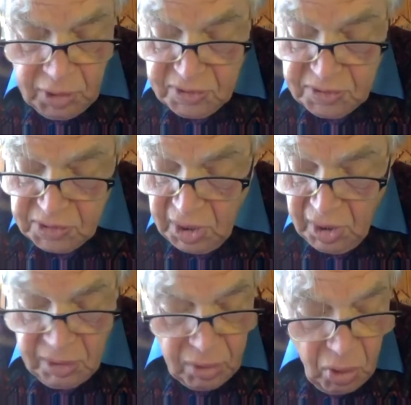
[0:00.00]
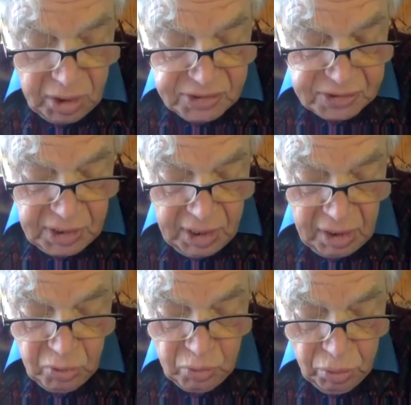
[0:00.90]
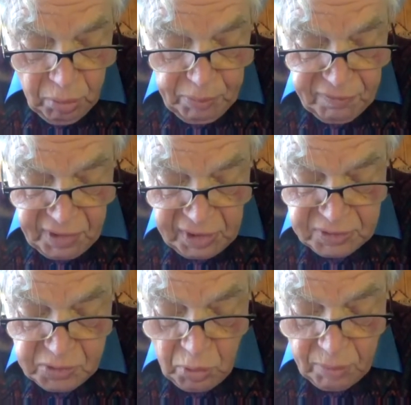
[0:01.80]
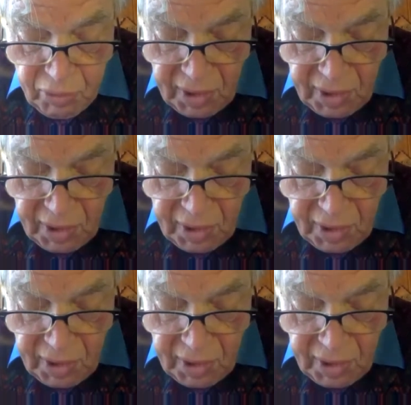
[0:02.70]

to understand large-scale group events or